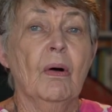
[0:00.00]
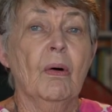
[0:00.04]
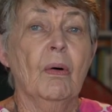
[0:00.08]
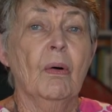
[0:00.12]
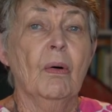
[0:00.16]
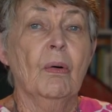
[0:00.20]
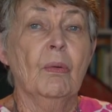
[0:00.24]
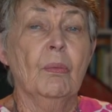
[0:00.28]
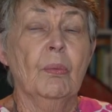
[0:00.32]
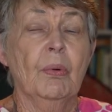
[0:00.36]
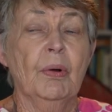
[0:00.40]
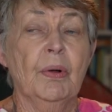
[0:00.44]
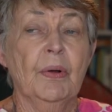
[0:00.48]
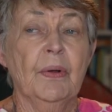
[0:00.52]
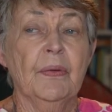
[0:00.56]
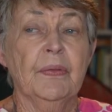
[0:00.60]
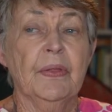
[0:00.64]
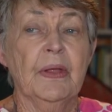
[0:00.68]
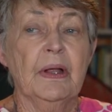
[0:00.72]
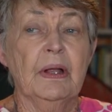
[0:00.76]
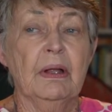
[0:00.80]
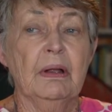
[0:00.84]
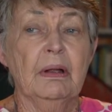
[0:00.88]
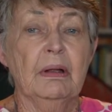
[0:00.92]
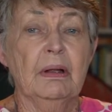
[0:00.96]
or were
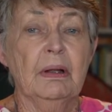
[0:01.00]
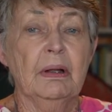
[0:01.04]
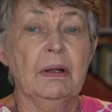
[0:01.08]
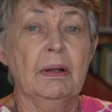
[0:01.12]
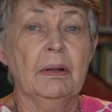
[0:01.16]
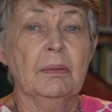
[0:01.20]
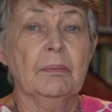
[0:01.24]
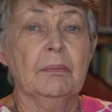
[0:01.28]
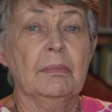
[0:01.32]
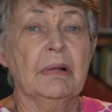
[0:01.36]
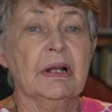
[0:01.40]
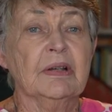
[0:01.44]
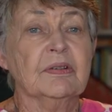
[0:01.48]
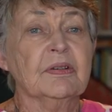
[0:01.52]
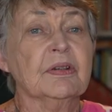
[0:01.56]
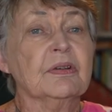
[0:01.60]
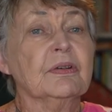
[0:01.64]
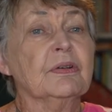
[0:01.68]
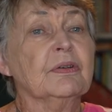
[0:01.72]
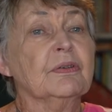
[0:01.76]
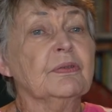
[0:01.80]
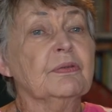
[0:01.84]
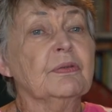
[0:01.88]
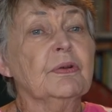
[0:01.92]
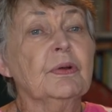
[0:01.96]
there
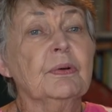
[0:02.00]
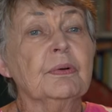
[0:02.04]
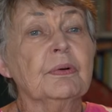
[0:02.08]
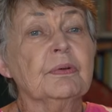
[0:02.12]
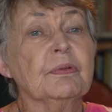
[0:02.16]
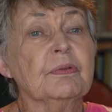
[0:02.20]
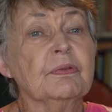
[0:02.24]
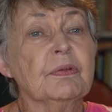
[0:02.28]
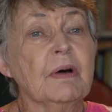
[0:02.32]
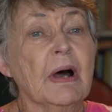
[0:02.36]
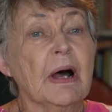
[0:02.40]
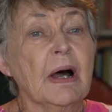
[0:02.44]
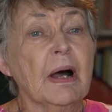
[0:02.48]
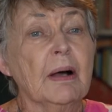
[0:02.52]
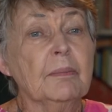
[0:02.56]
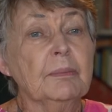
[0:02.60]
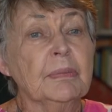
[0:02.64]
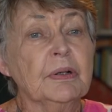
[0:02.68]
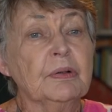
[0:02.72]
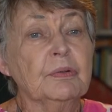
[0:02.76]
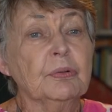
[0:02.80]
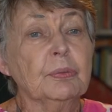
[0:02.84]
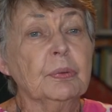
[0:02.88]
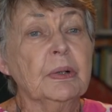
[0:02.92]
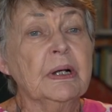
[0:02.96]
massacres few and far
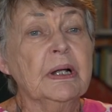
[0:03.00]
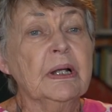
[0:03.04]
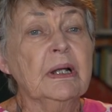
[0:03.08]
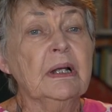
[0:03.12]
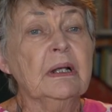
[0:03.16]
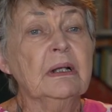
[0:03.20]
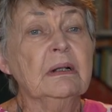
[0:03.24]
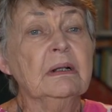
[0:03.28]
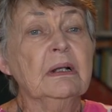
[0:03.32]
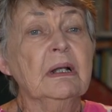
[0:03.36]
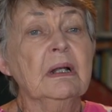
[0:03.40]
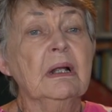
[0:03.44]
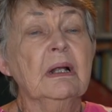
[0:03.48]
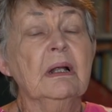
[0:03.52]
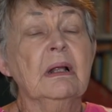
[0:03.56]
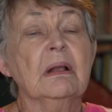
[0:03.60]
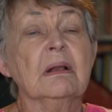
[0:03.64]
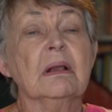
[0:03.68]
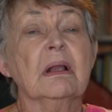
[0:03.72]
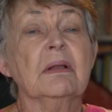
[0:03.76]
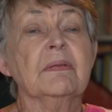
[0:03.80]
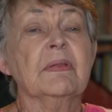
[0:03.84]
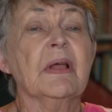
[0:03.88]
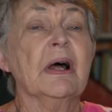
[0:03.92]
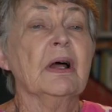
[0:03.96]

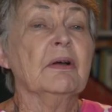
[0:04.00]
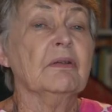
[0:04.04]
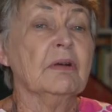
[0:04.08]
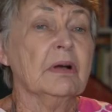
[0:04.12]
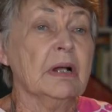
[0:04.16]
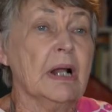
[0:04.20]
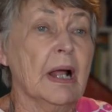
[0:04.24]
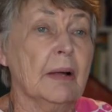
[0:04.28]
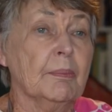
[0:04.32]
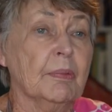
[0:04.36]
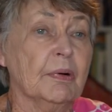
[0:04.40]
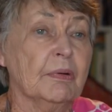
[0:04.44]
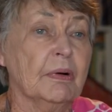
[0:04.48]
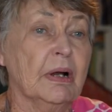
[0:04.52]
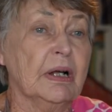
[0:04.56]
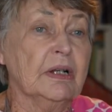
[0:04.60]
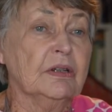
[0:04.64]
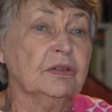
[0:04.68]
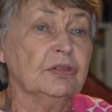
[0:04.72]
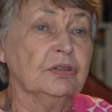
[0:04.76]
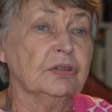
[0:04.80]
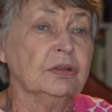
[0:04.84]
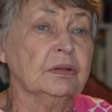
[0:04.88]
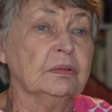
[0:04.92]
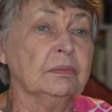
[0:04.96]
between, that they were an
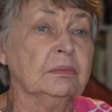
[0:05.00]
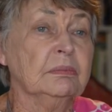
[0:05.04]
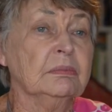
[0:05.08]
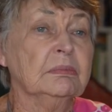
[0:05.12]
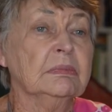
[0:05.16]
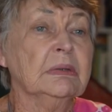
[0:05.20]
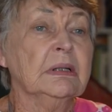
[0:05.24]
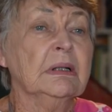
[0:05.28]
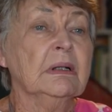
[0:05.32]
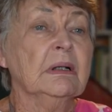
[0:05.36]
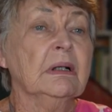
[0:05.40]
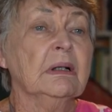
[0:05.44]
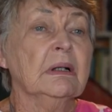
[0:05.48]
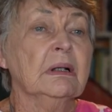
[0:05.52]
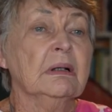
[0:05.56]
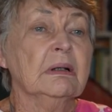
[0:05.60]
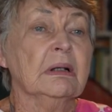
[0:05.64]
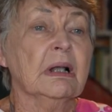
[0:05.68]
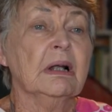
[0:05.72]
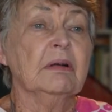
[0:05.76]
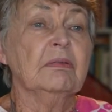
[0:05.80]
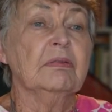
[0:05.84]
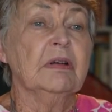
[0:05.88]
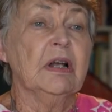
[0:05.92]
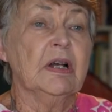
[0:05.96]
aberration,
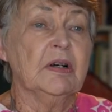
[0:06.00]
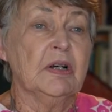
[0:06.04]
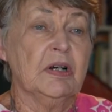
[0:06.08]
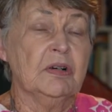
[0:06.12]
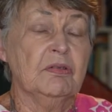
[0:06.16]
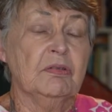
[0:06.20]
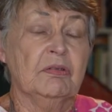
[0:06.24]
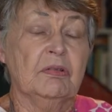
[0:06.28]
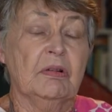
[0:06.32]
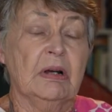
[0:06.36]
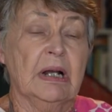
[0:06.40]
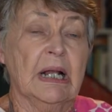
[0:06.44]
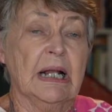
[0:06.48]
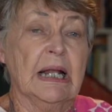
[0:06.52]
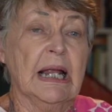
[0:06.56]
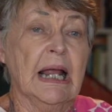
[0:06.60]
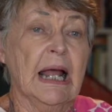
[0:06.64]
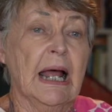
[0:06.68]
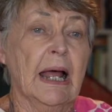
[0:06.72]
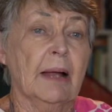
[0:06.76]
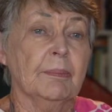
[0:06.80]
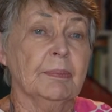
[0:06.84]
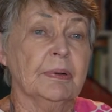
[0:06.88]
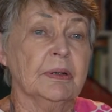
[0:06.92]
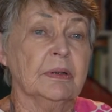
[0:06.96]
they very rarely
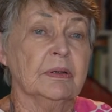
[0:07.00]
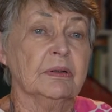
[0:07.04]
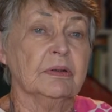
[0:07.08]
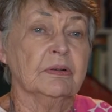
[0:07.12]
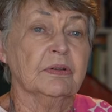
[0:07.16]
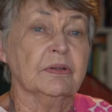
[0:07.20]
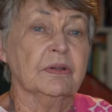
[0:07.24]
happened?